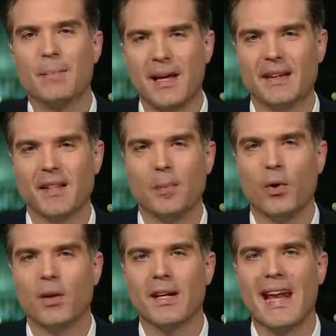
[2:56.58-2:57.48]
picked
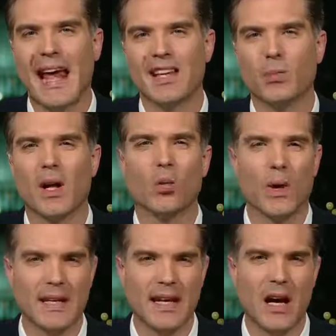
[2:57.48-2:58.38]
up on it as well.
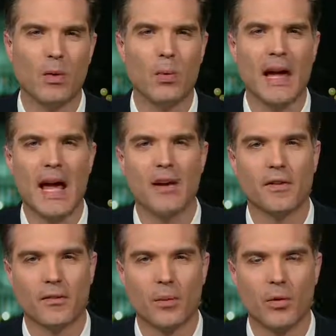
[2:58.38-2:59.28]
Right now, what we
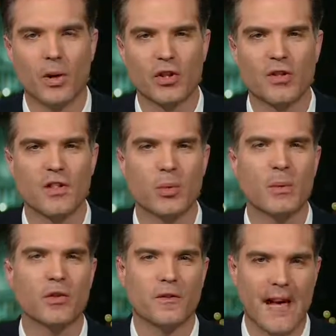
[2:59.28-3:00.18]
have from the Russians is
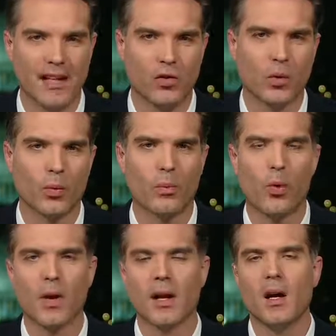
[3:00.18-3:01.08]
pretty much factual
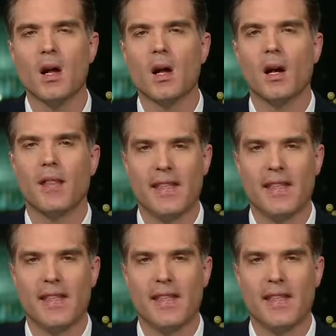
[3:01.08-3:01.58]
reporting. Uh,